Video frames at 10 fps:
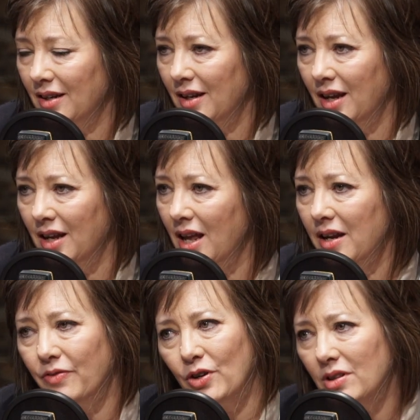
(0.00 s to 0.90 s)
and
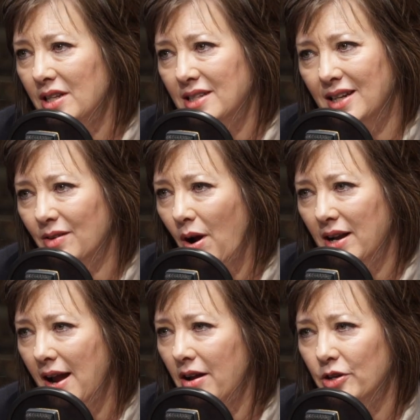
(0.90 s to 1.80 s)
if you're listening right
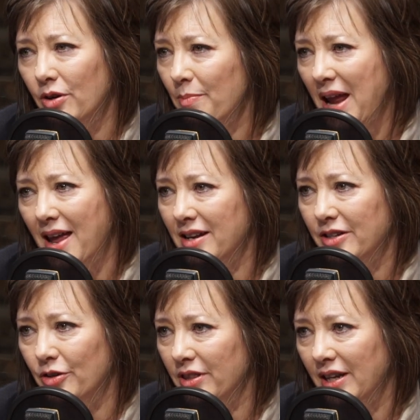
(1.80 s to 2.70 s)
now and you're a man and
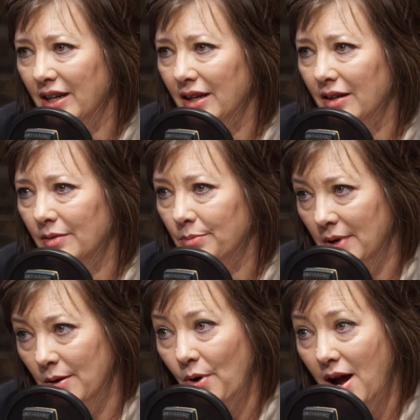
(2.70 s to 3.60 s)
you're thinking,
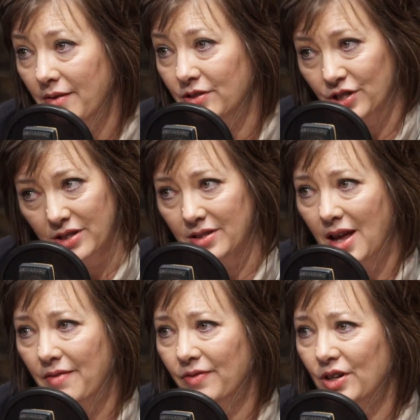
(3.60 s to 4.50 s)
my wife, she's
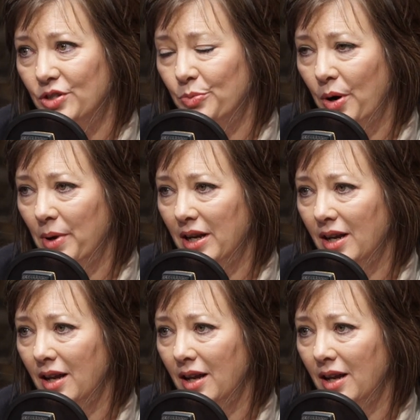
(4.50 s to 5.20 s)
that fierce woman,